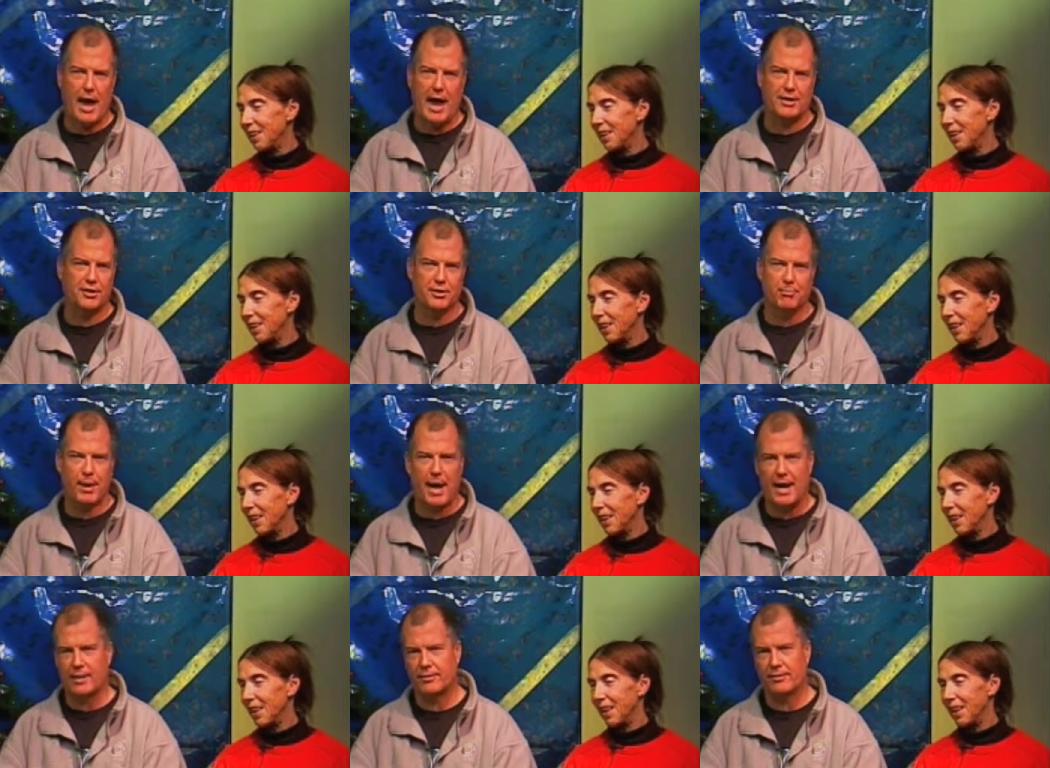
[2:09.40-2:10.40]
Speaker 1: action
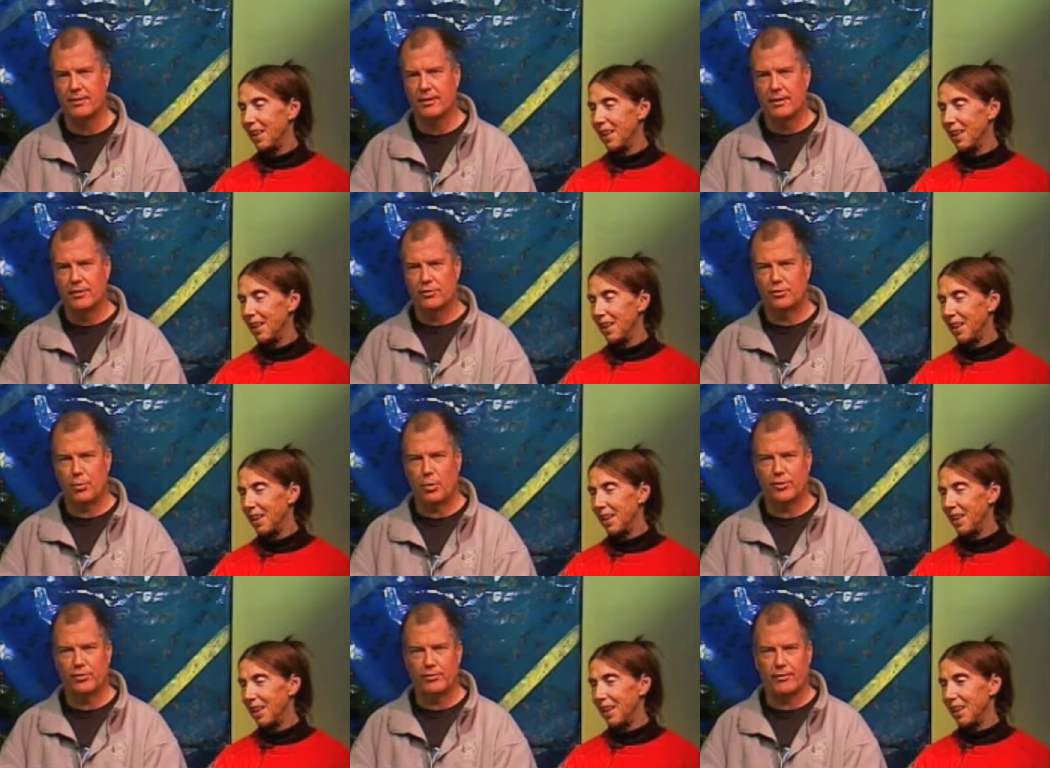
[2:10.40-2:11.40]
packed
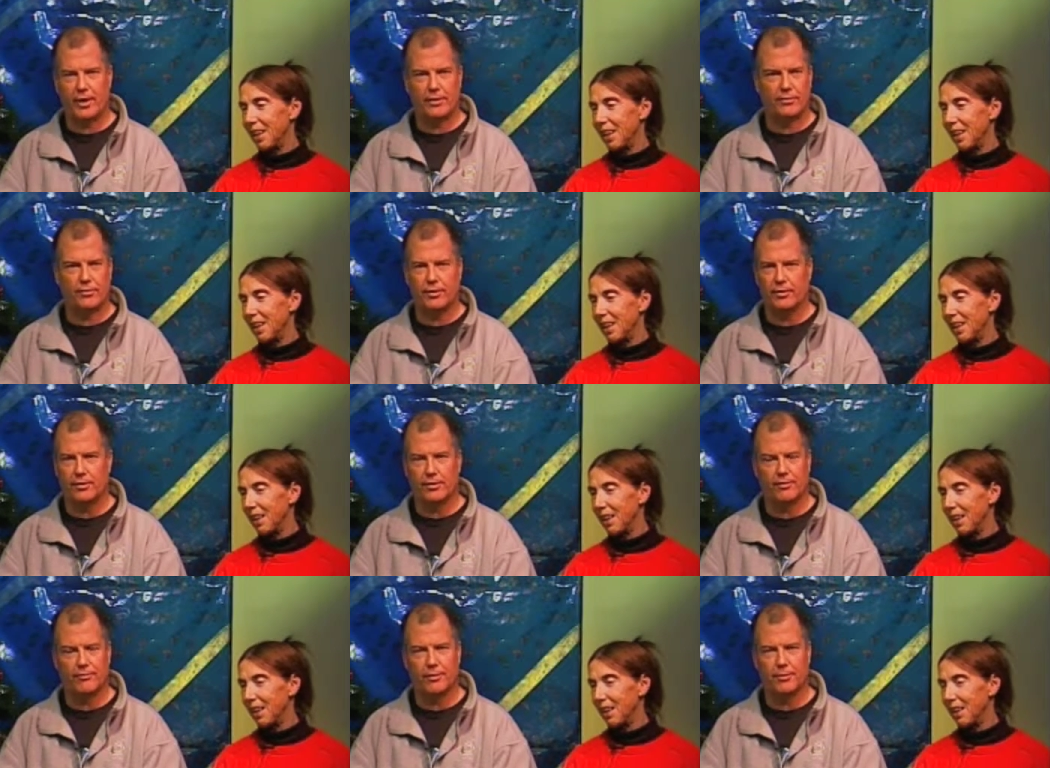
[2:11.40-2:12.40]
sports events to you
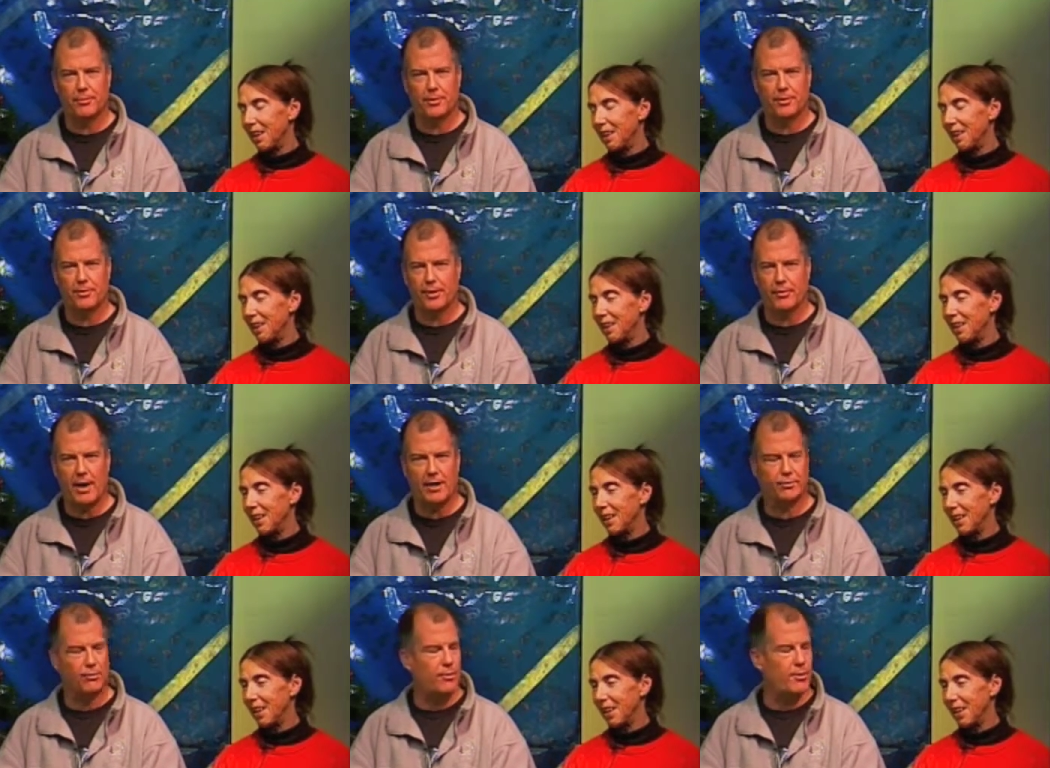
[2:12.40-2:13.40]
could film your, the
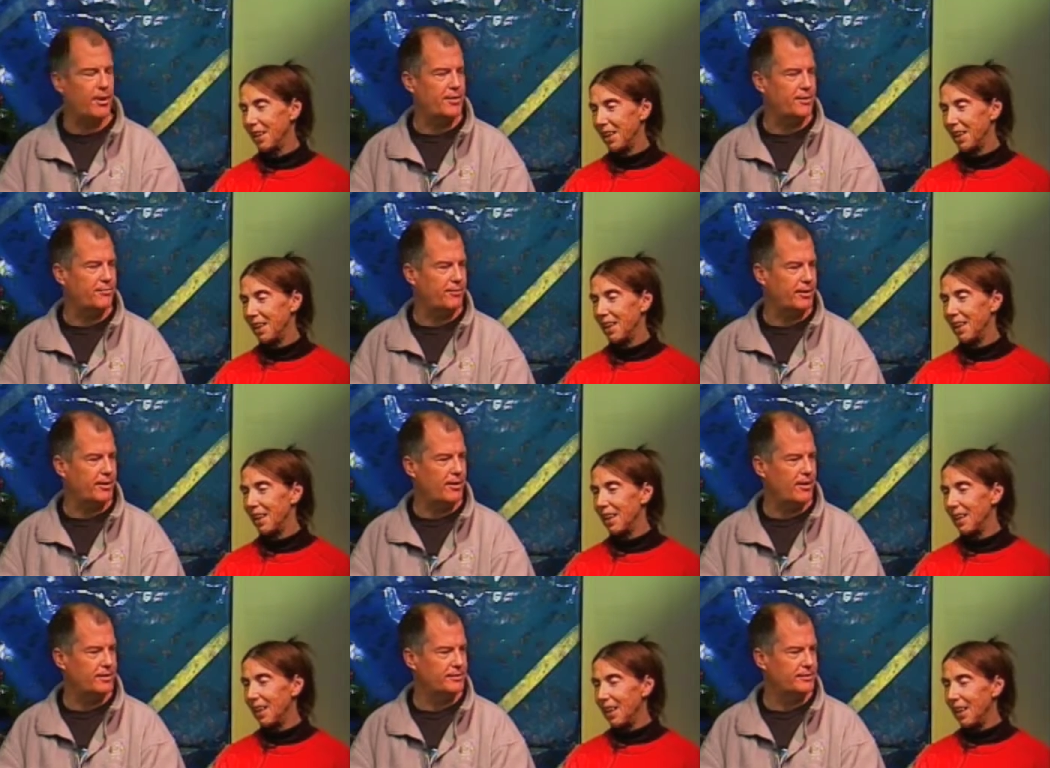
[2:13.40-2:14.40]
grass growing on your front
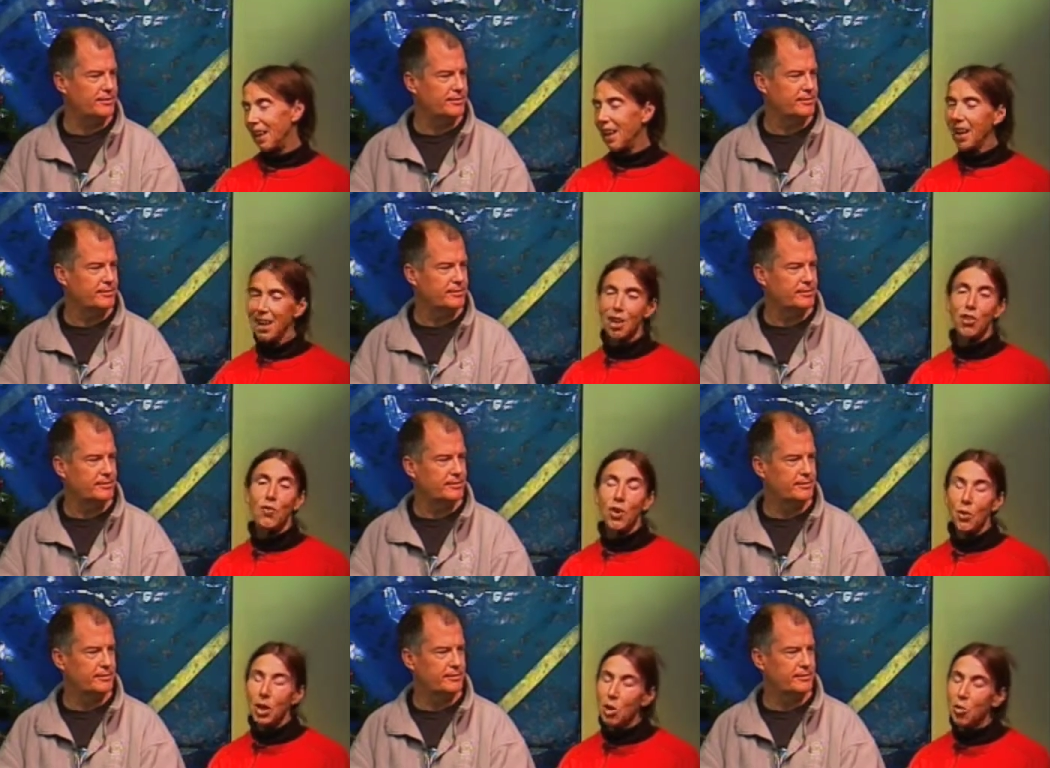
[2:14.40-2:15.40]
lawn. And it's
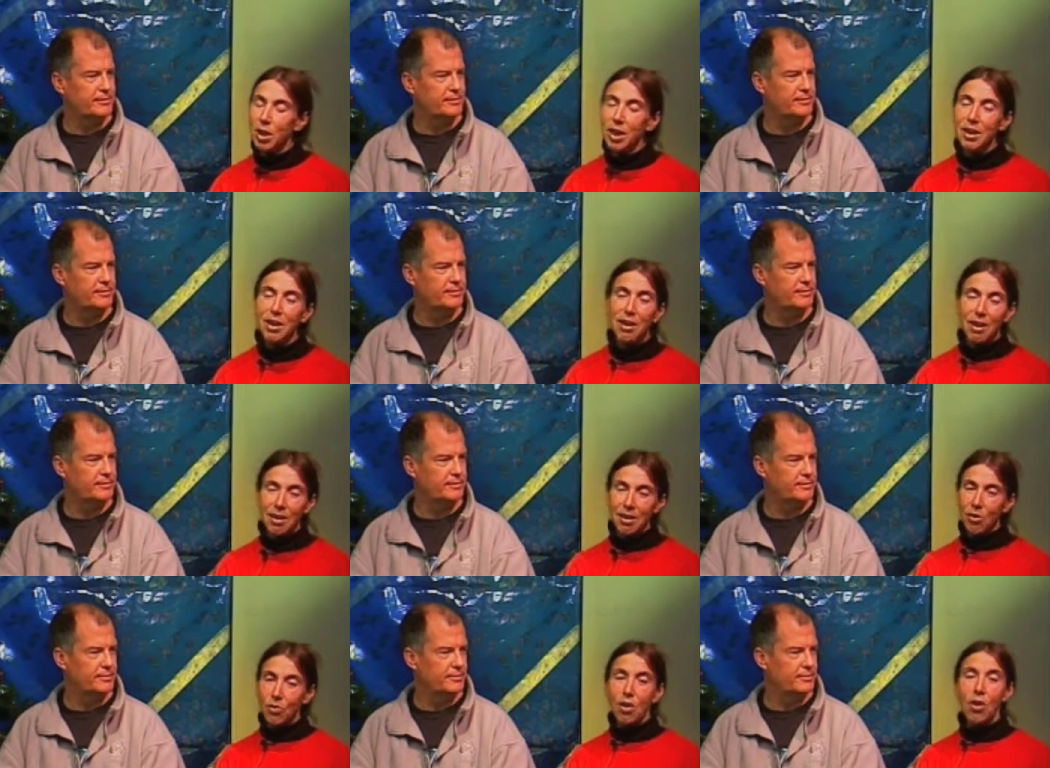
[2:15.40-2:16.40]
Speaker 2: very green.
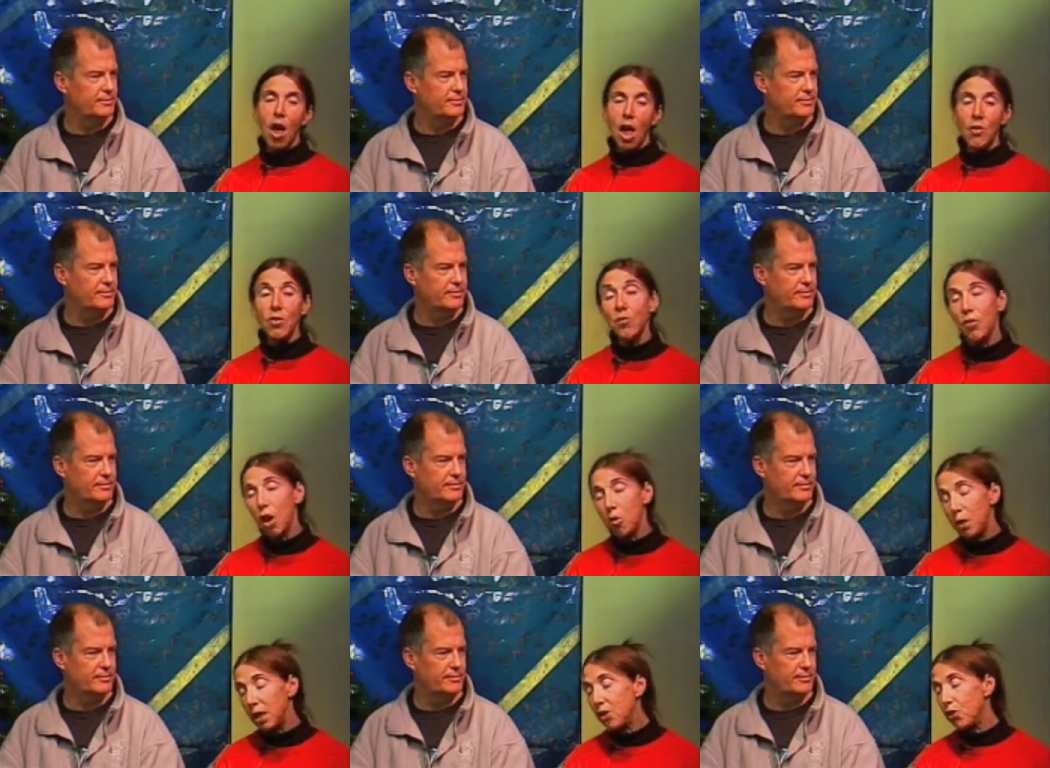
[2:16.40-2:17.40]
There's a lot of
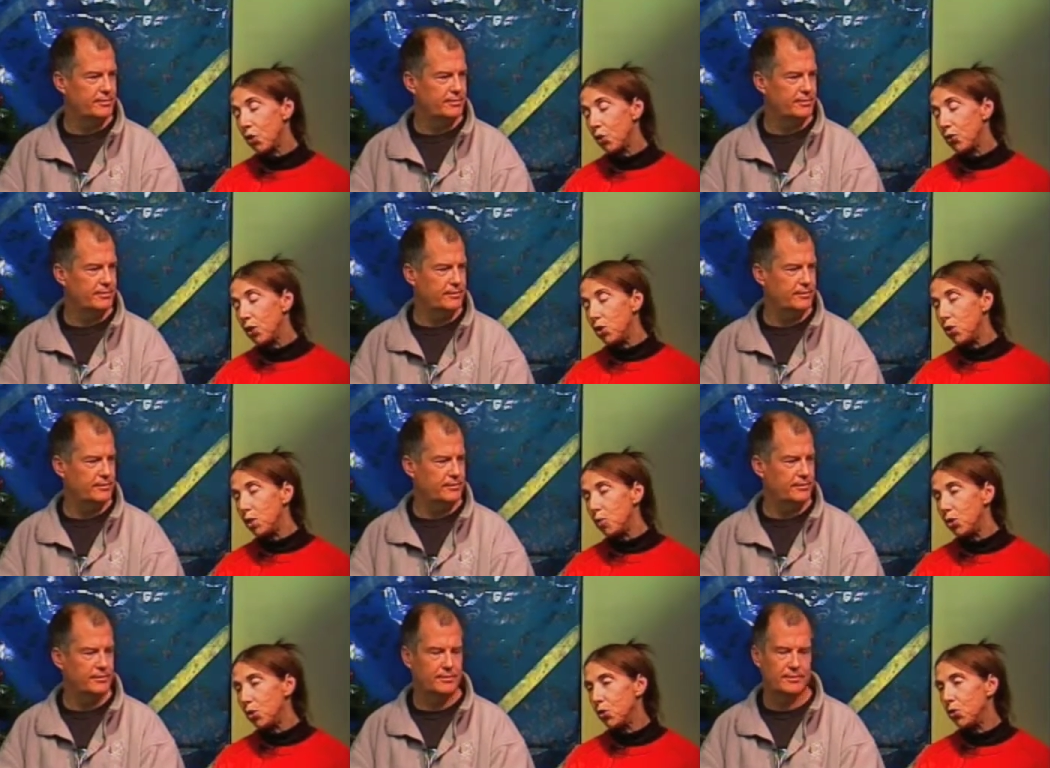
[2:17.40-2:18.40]
environmental shows that you could
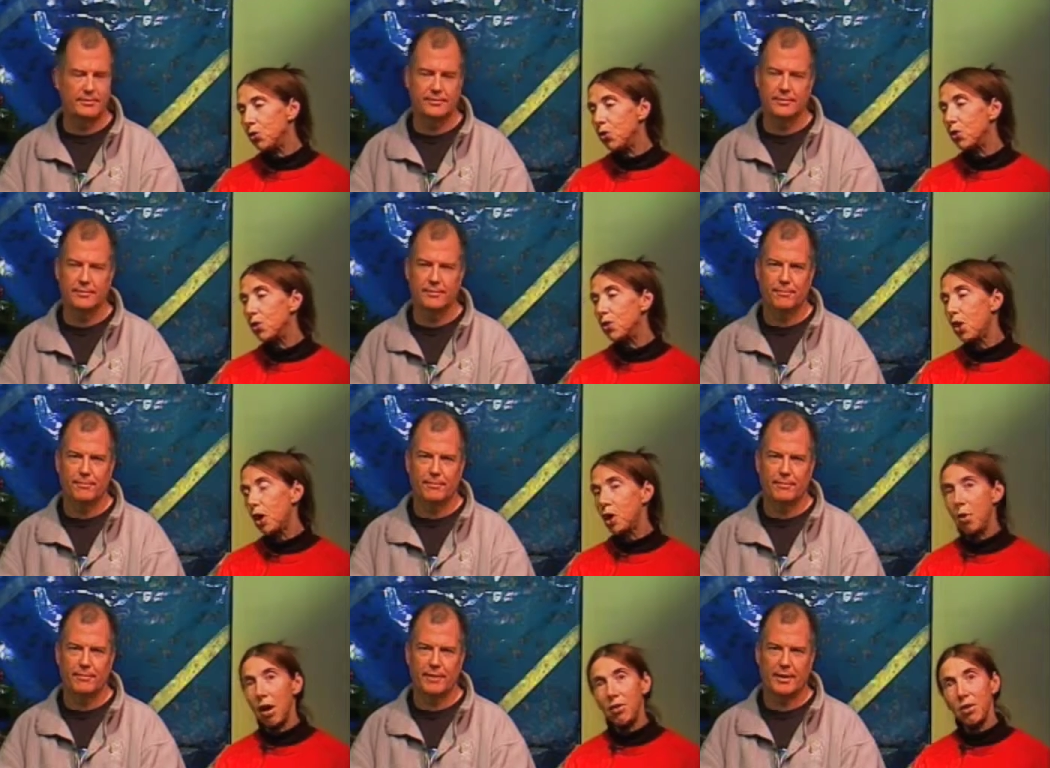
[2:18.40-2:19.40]
produce. You could talk
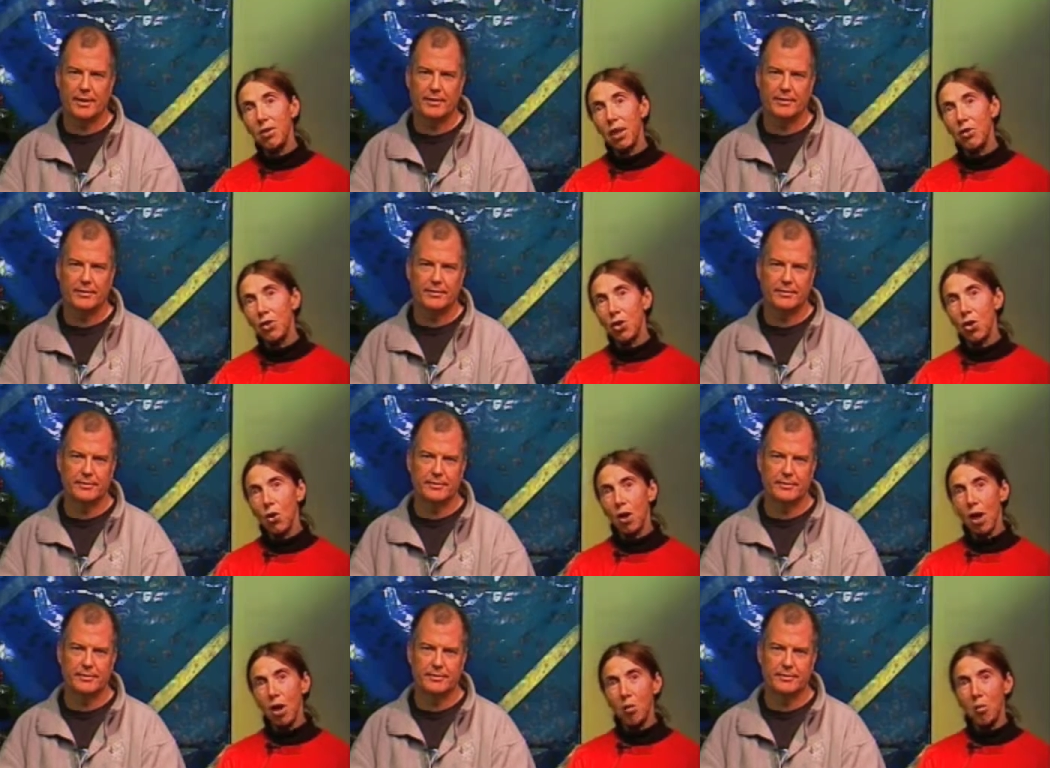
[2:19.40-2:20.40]
about the things that are going
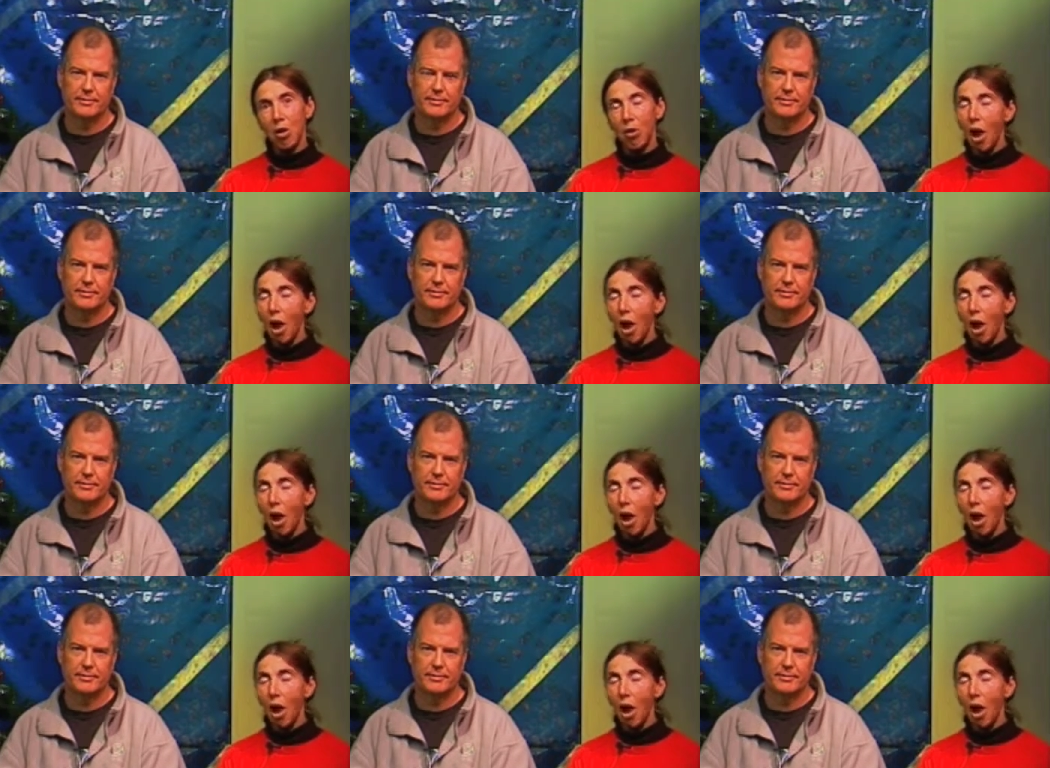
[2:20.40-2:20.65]
on in Mare